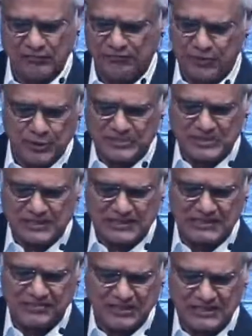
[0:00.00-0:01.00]
view it in
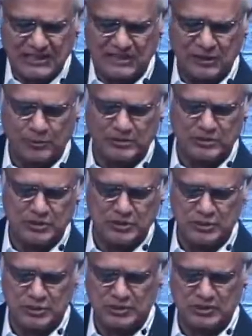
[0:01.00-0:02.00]
living color with the
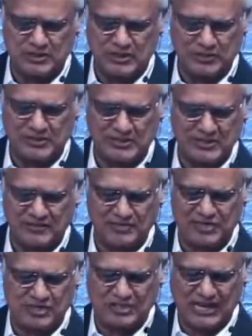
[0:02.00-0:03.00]
news, or hear it in
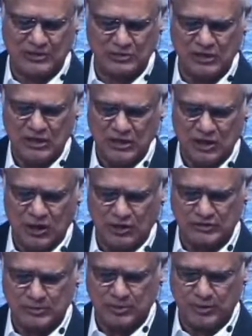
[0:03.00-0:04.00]
living sound
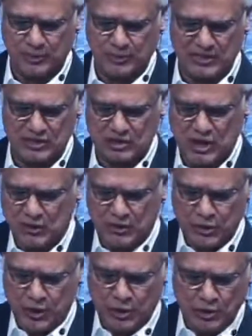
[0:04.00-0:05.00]
along the motorways?
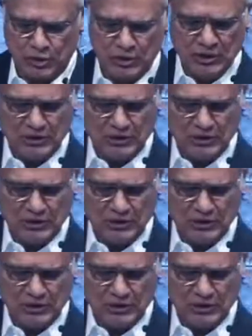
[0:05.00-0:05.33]
No,